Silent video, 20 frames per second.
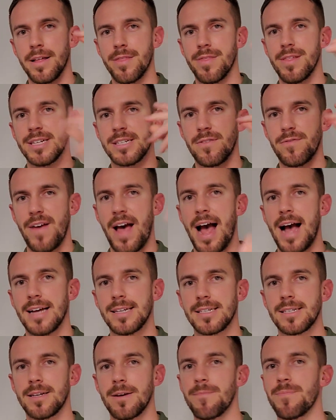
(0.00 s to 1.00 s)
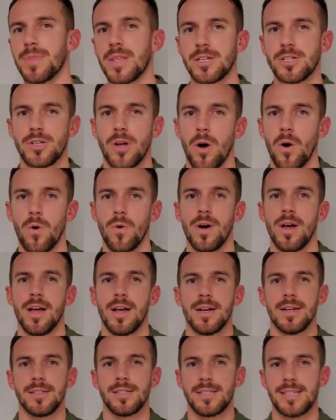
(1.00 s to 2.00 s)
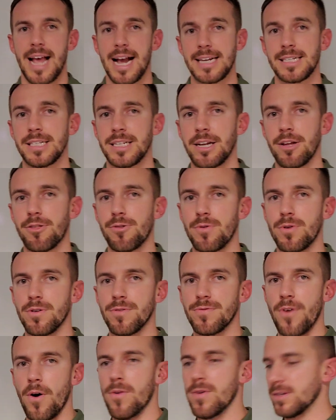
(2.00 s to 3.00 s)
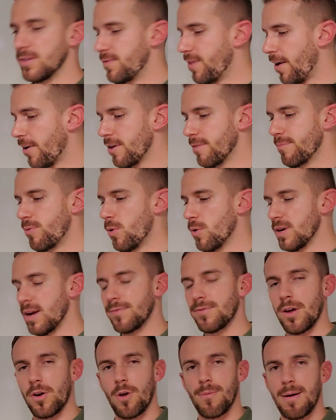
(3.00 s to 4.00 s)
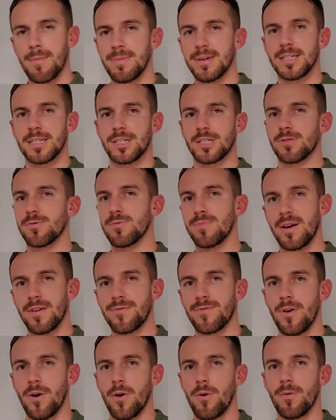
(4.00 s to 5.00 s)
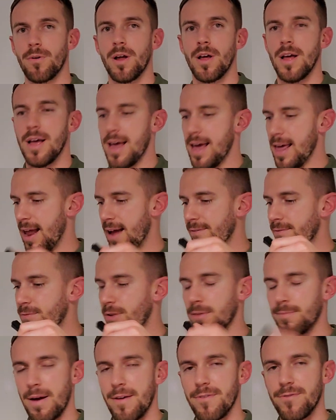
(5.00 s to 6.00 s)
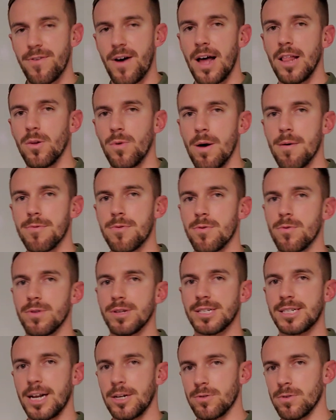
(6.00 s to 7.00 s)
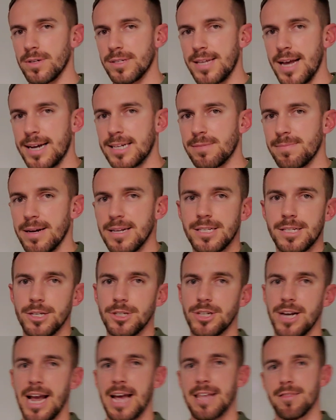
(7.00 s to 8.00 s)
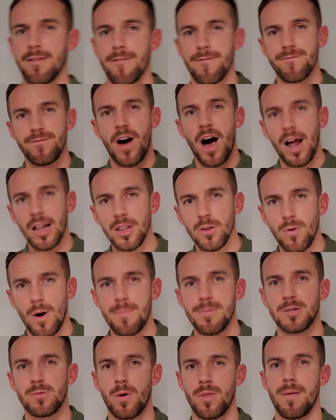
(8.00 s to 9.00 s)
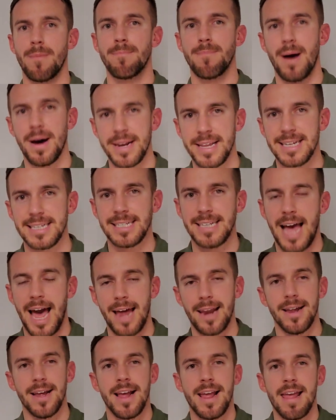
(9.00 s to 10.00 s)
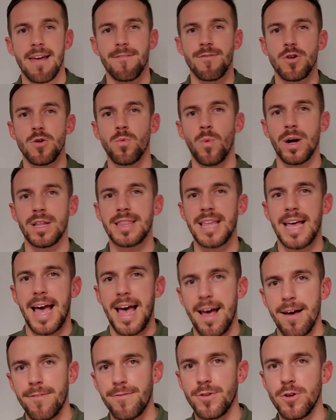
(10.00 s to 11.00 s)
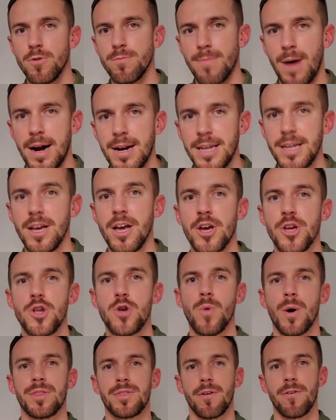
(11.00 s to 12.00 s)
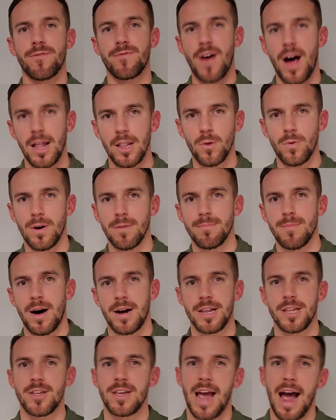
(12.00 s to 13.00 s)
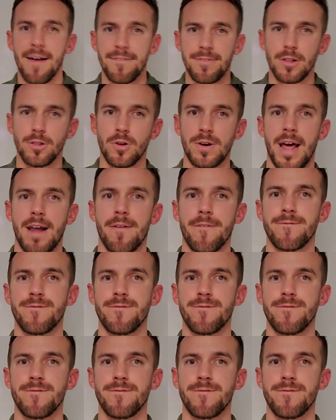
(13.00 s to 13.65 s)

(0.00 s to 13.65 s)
this fast. So texting it through your phone is very important. I've done all my business through my phone, and I've done my follow-up through the schedule a text message, and the follow-up is where the money is at. If you want the FU money, you want the follow-up money, you have to learn how to